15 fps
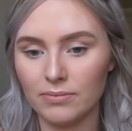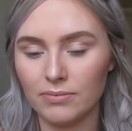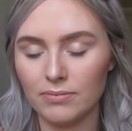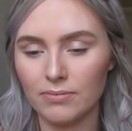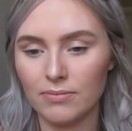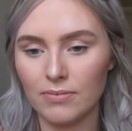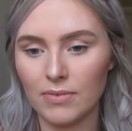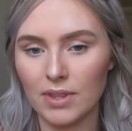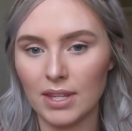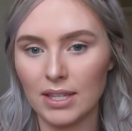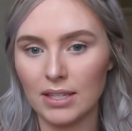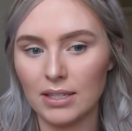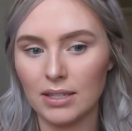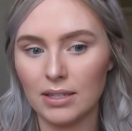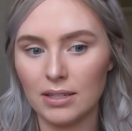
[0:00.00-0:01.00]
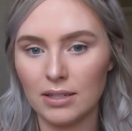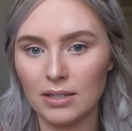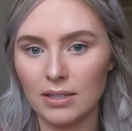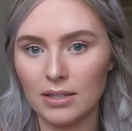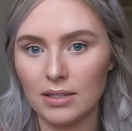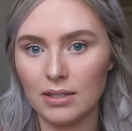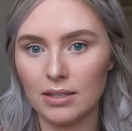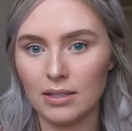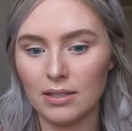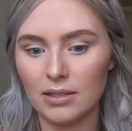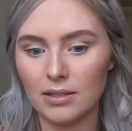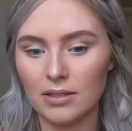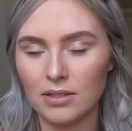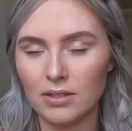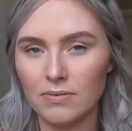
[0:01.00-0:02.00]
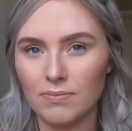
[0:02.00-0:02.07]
Nobody speaks.